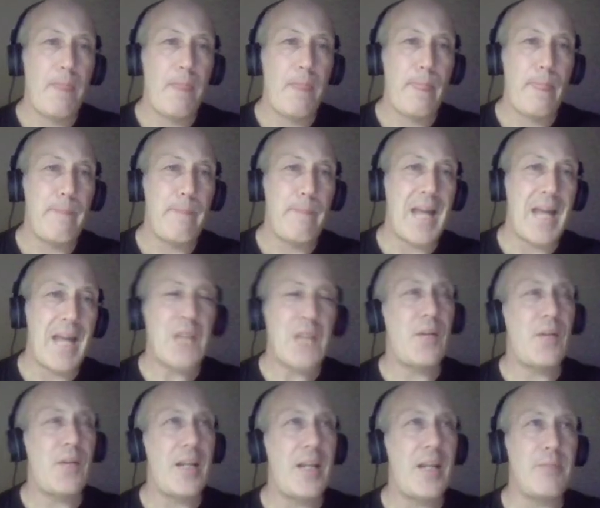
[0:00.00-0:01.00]
Nashville
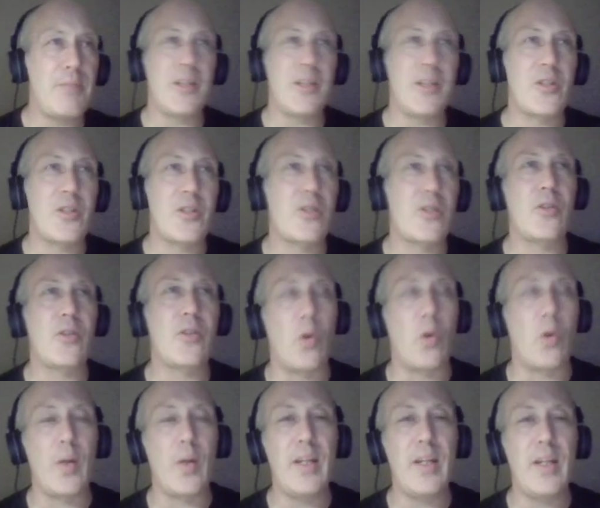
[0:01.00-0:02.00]
has been
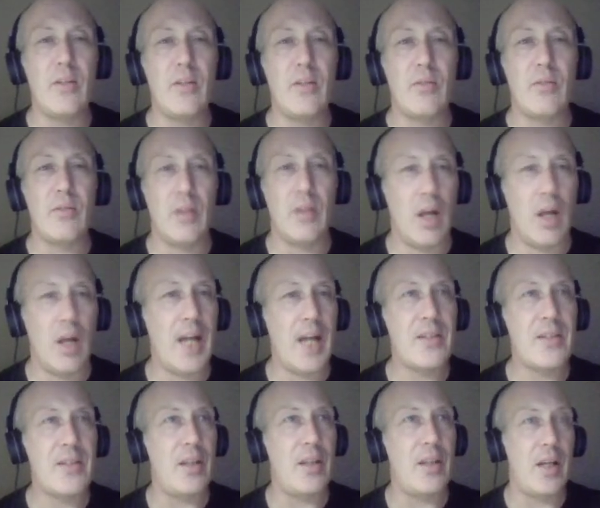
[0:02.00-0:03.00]
scoring lots and
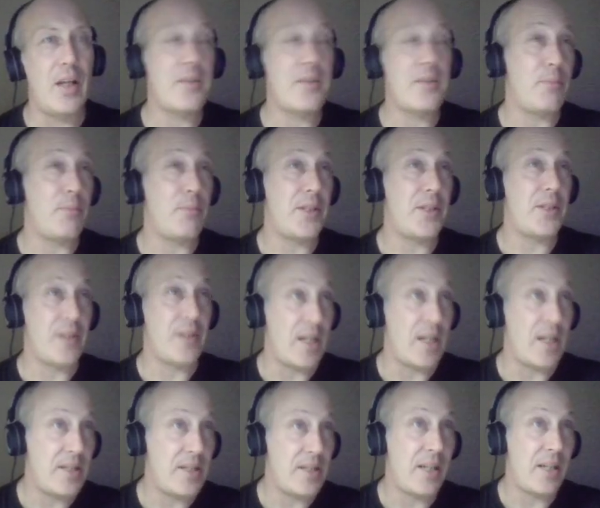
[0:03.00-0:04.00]
lots besides
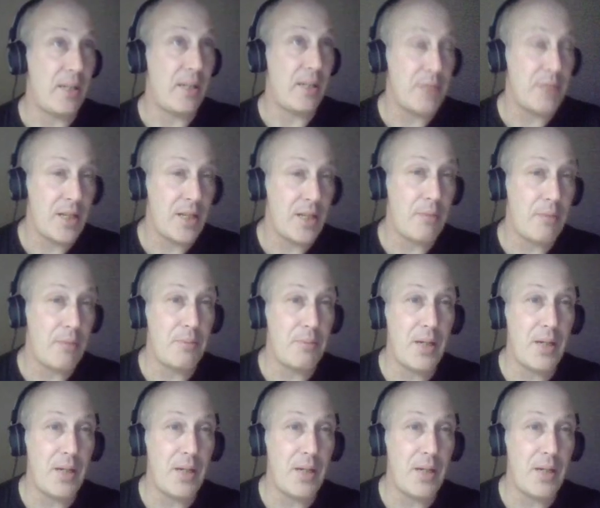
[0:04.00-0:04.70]
that game in Tampa Bay,